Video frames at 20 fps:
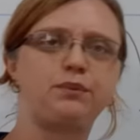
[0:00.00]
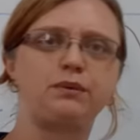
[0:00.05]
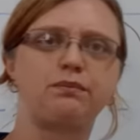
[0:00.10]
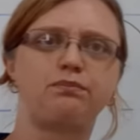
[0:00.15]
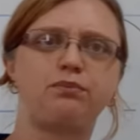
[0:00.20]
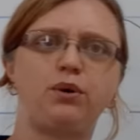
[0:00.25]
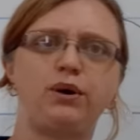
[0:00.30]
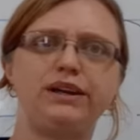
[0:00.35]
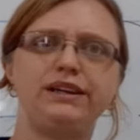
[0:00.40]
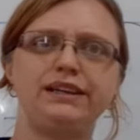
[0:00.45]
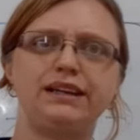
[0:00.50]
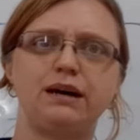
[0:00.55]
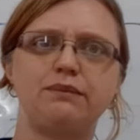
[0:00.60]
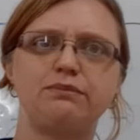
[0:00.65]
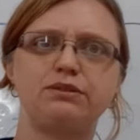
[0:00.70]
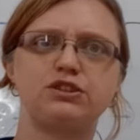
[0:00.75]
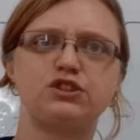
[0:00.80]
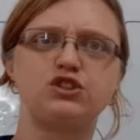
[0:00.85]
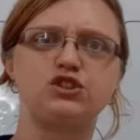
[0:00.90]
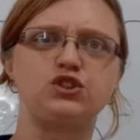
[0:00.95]
at point
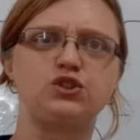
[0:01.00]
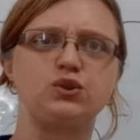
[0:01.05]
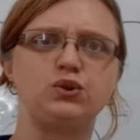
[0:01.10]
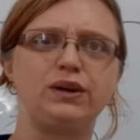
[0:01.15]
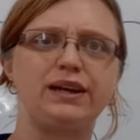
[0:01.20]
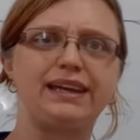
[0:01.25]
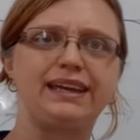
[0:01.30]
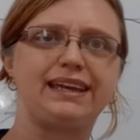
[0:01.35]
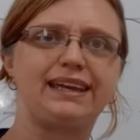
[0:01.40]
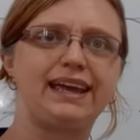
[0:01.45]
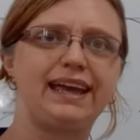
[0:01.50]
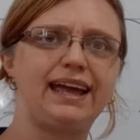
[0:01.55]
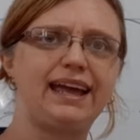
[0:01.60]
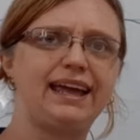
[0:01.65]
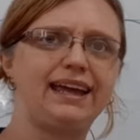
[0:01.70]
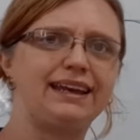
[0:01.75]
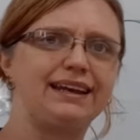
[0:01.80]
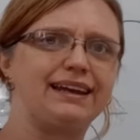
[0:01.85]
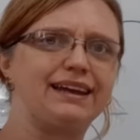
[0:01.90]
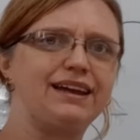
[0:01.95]
number 2
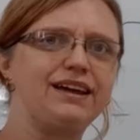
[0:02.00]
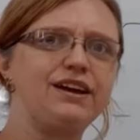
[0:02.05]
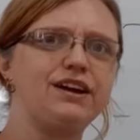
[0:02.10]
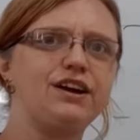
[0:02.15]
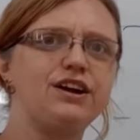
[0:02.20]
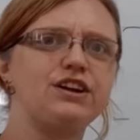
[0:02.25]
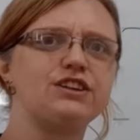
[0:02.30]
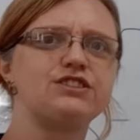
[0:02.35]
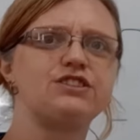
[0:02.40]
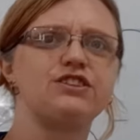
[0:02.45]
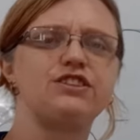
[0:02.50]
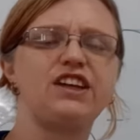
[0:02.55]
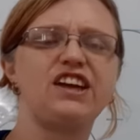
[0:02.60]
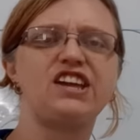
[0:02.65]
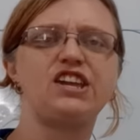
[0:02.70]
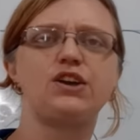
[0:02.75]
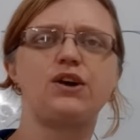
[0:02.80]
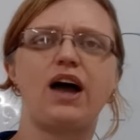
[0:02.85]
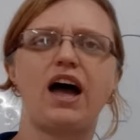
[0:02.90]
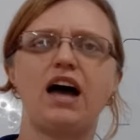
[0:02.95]
again. So
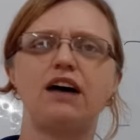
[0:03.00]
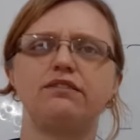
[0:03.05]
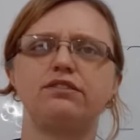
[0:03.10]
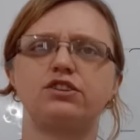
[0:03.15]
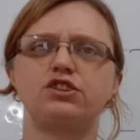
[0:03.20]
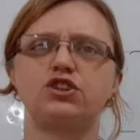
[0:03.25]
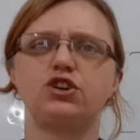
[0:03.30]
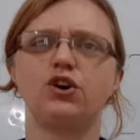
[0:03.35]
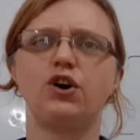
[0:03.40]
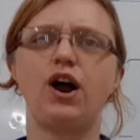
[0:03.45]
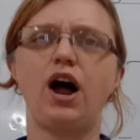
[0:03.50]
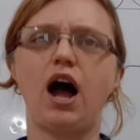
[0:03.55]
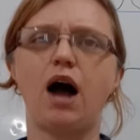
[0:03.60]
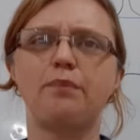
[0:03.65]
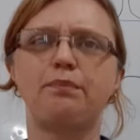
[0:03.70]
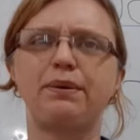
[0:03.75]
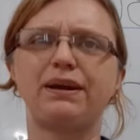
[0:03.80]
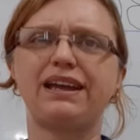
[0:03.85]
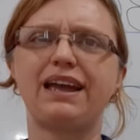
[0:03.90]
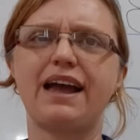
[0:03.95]
there you have it, your
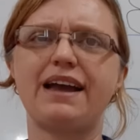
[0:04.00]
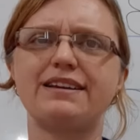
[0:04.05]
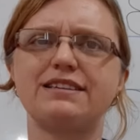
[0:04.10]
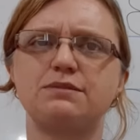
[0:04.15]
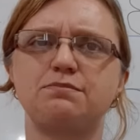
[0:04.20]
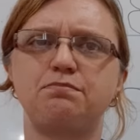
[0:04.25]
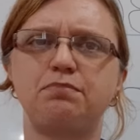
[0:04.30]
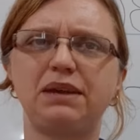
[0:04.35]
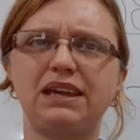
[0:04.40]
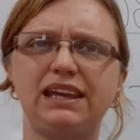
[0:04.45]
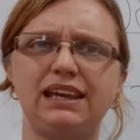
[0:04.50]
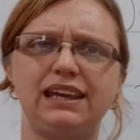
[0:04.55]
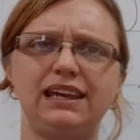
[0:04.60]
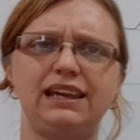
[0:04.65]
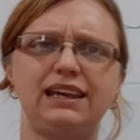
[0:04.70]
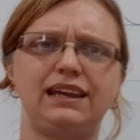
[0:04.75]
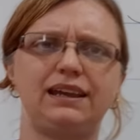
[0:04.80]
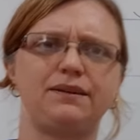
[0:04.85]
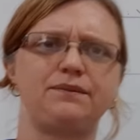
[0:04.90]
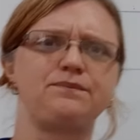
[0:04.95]
uppercase
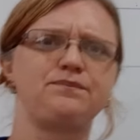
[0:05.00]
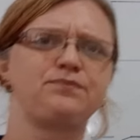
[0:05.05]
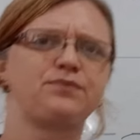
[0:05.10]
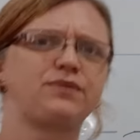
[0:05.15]
B.